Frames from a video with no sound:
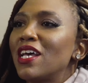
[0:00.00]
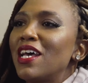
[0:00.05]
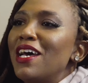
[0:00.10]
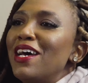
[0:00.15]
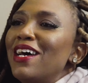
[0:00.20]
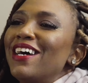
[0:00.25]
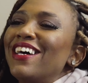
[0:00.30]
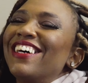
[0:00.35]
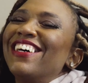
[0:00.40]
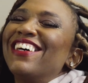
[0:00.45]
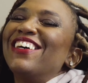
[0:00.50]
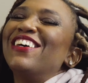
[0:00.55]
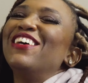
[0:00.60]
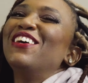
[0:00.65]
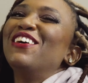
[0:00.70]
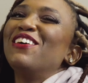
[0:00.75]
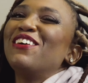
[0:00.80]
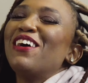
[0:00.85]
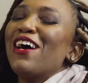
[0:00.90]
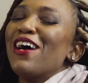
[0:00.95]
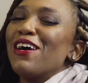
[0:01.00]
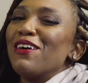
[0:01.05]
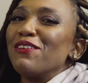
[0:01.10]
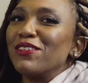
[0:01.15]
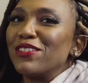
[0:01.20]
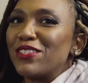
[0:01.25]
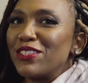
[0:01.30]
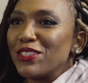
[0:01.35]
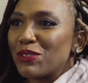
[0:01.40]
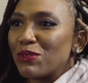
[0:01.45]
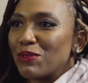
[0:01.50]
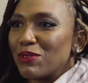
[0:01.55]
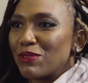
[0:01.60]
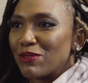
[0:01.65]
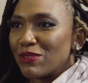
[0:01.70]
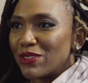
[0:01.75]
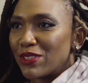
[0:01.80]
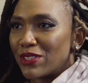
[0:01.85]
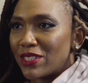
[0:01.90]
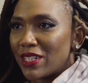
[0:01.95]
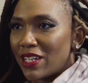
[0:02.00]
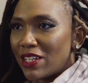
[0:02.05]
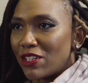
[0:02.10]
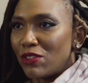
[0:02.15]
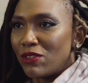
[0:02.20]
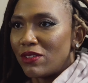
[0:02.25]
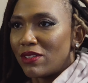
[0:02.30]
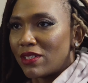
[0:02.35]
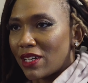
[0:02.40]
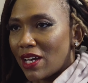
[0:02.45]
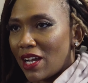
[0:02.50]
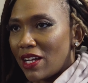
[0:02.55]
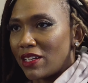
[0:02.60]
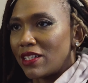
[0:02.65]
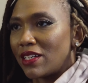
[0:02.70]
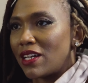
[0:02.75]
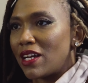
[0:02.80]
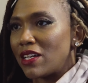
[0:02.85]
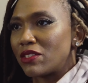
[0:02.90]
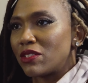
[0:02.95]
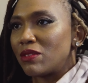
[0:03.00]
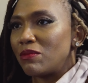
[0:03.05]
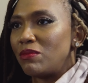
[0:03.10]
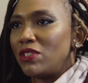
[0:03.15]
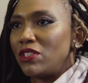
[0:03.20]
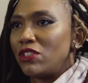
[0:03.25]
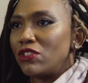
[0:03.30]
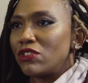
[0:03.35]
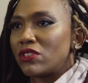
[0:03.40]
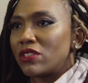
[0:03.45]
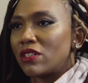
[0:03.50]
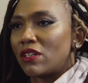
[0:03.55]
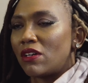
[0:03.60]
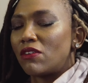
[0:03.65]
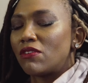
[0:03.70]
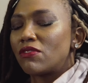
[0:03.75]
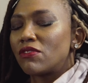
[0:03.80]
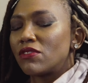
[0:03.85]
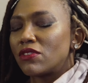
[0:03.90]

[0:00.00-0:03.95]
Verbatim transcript: but this one was like you kind of got to be yourself